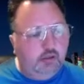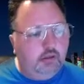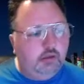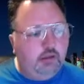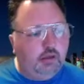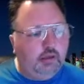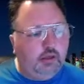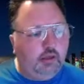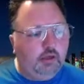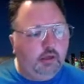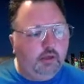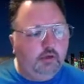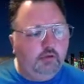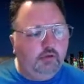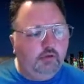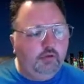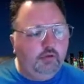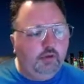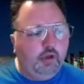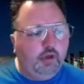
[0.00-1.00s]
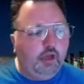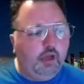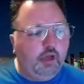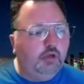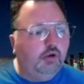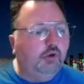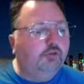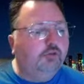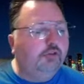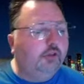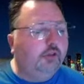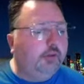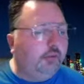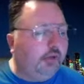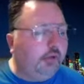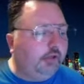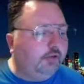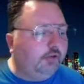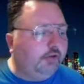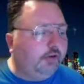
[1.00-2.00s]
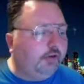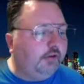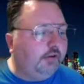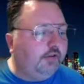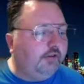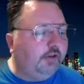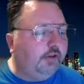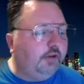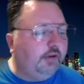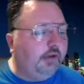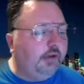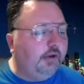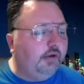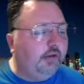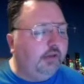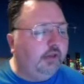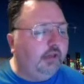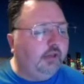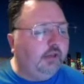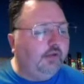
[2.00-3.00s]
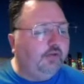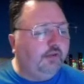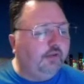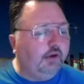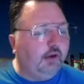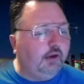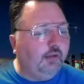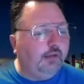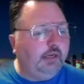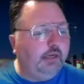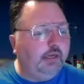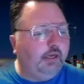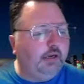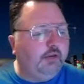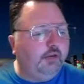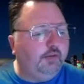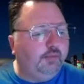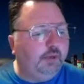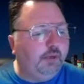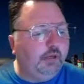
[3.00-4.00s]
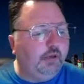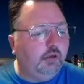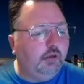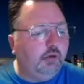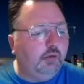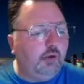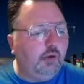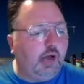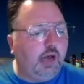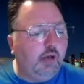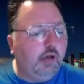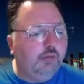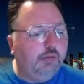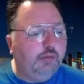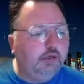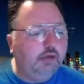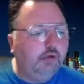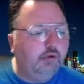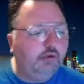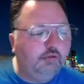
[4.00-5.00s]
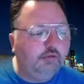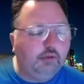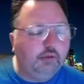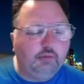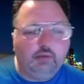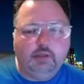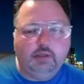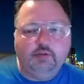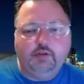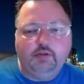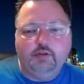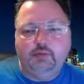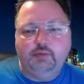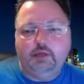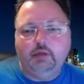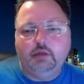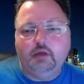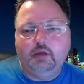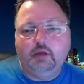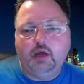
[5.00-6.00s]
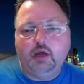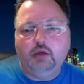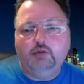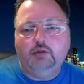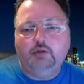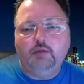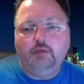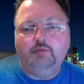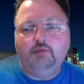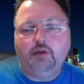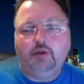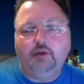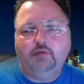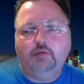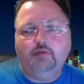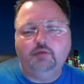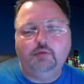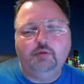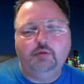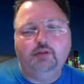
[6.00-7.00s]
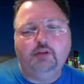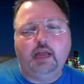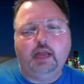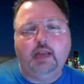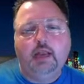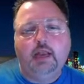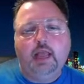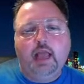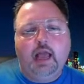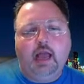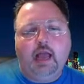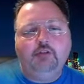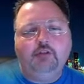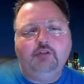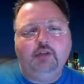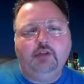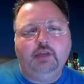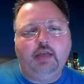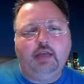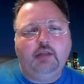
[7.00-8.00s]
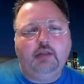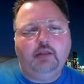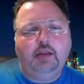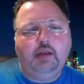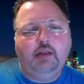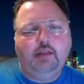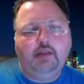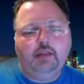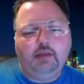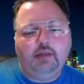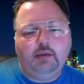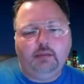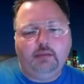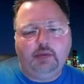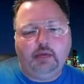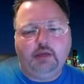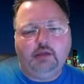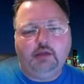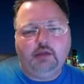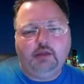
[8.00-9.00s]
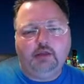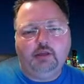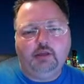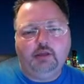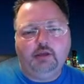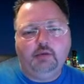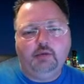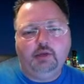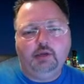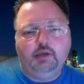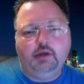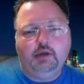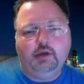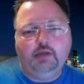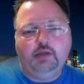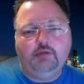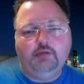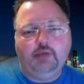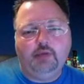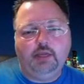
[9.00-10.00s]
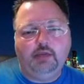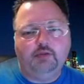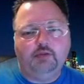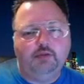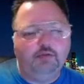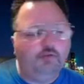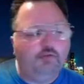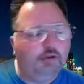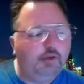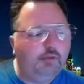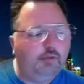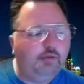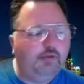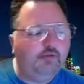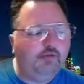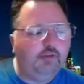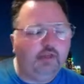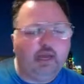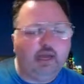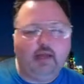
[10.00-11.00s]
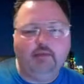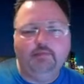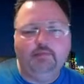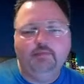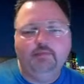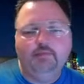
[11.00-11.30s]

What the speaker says: And Ghostly Winds, good to see you here. Thank you for coming in. It's been a little while, but Ghostly Winds has been a longtime friend of Tuber Chat. Actually, now that I think about it, I think you were here last week, so forgive me for that.